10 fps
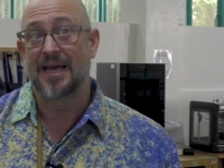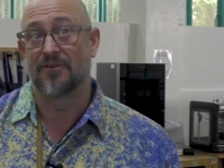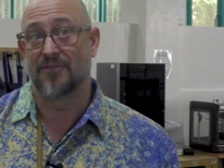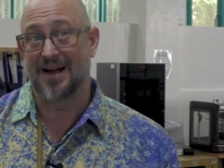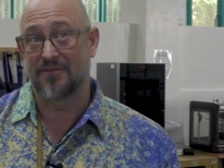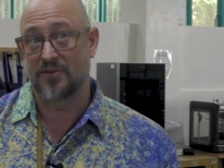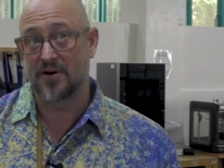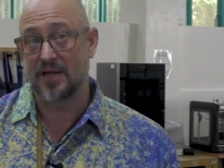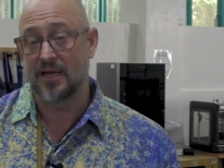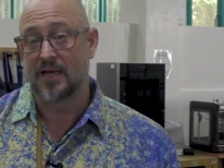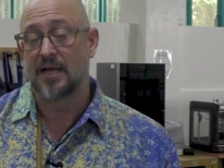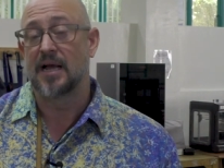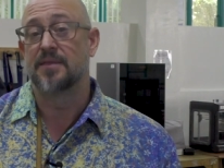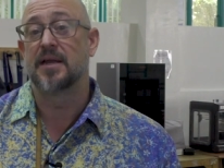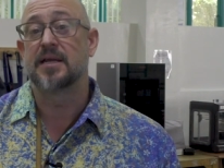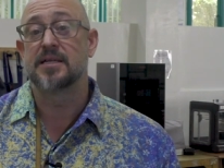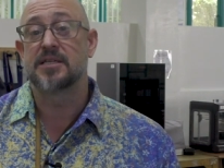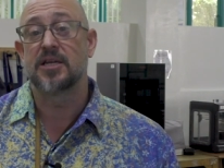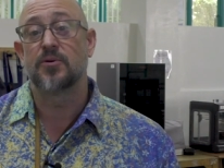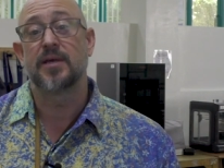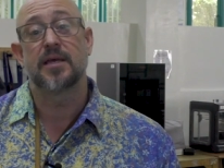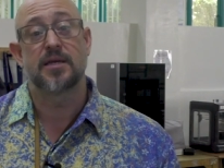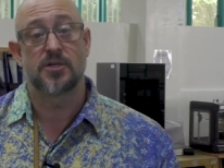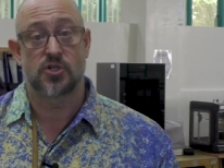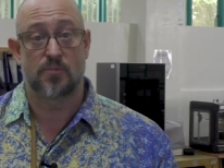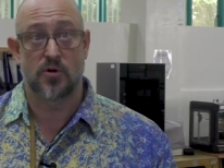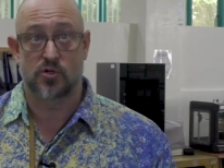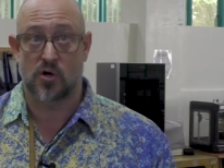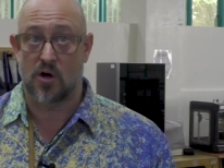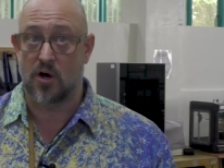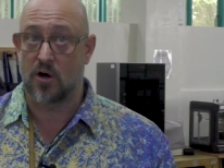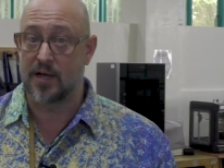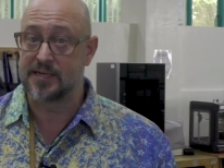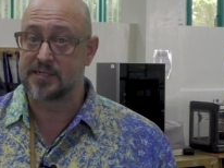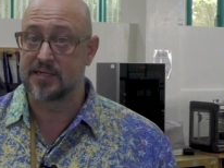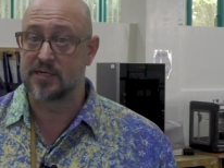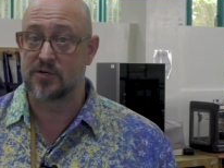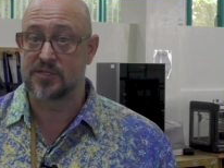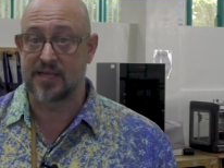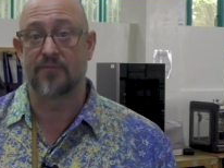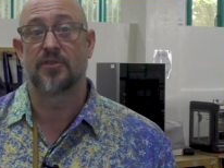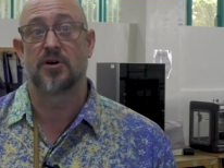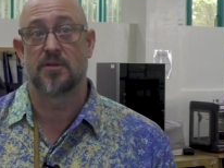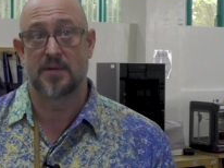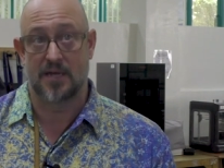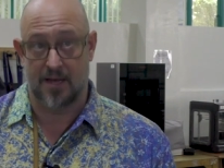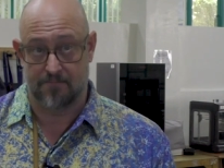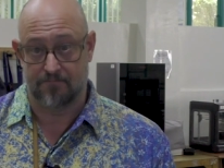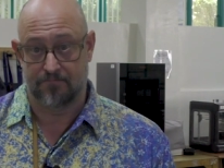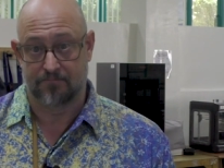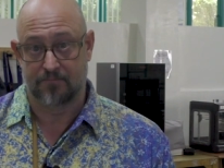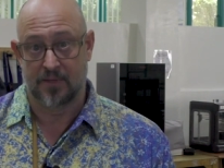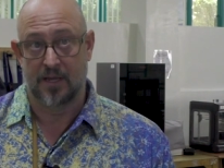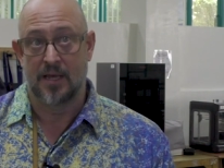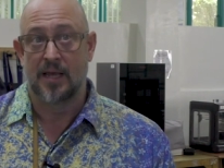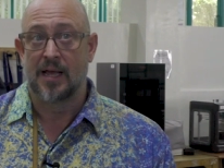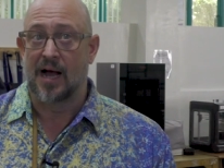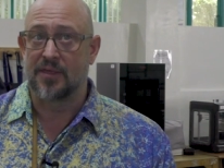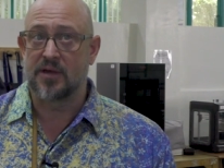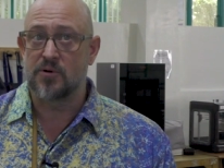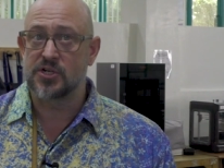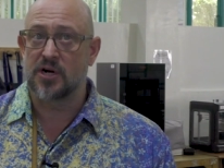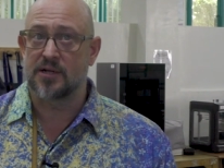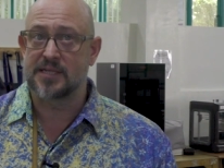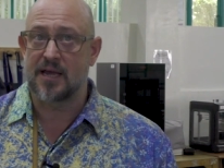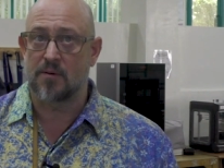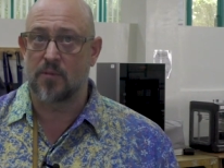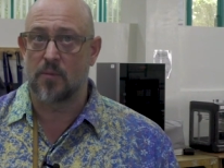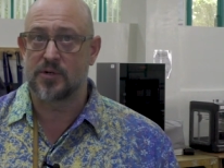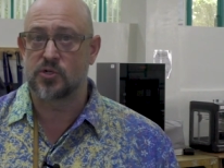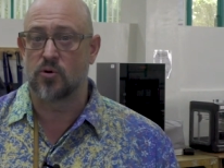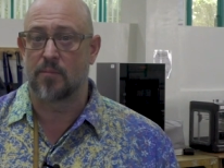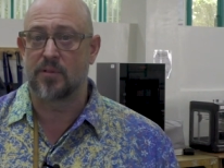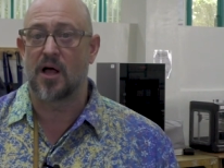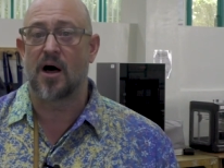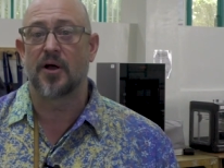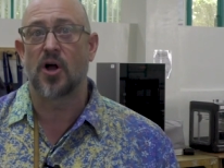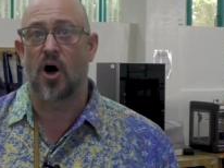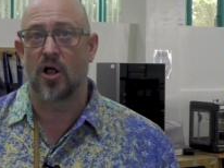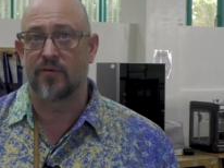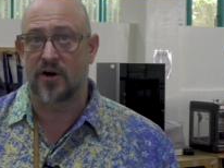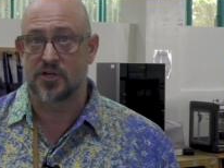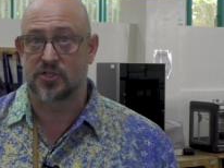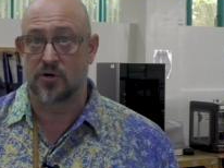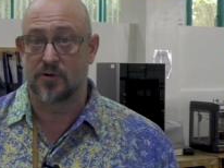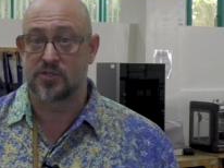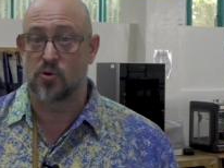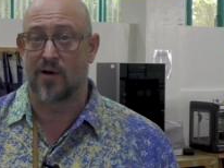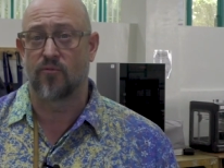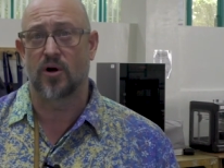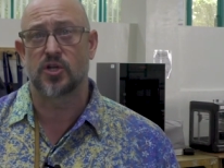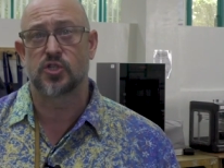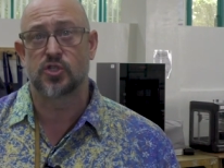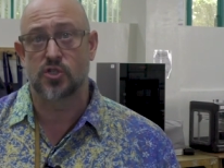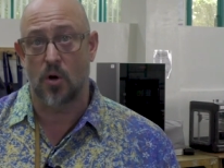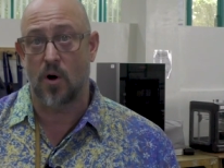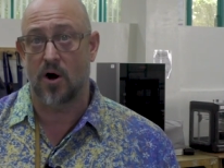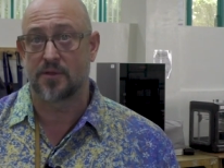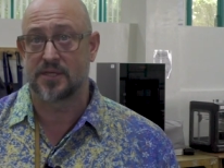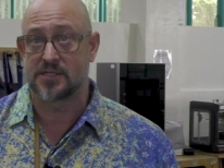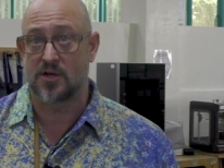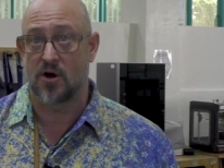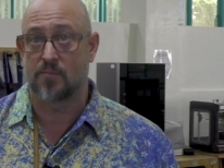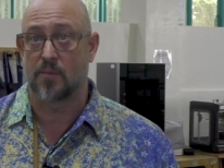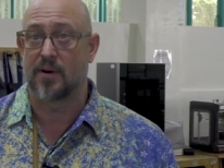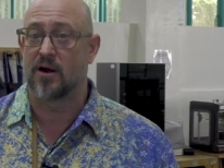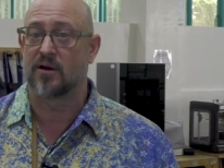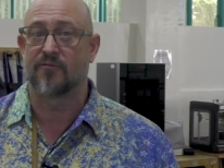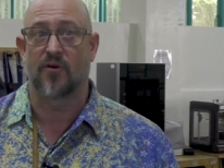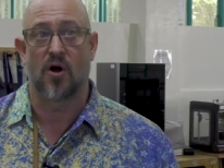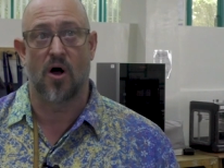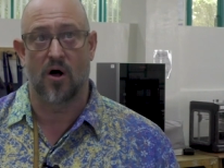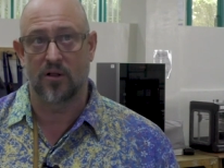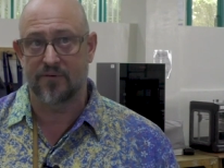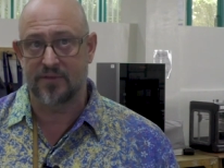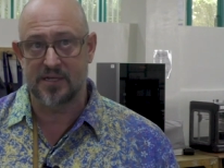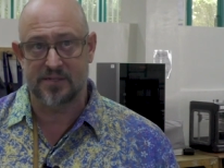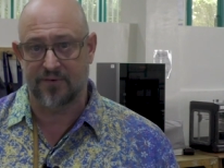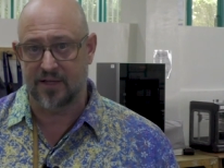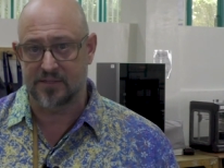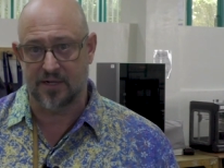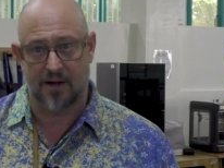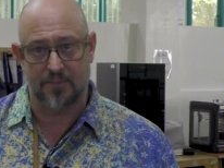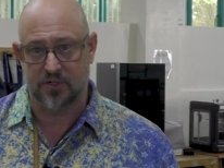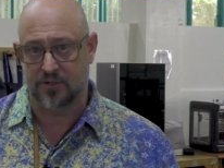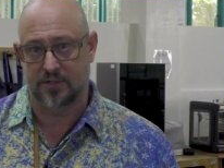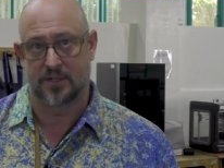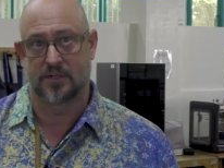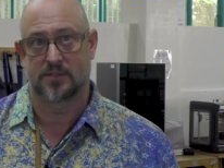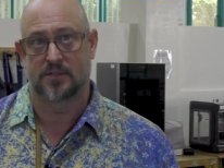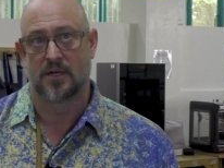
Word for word: at 5.30, and then continuing in Ciputra Hall until 7.30 p.m. I think we should all take a moment to applaud all of our students who have worked so hard this year preparing for all of these events and opportunities.